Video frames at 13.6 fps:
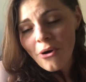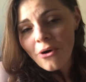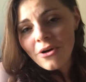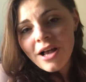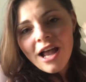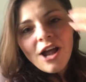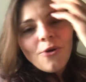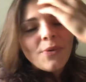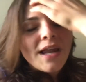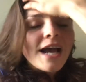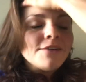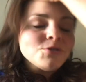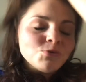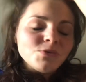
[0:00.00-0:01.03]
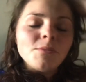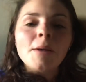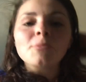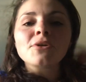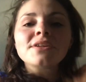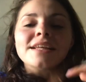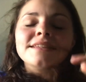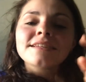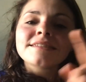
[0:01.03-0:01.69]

all. We have to remember that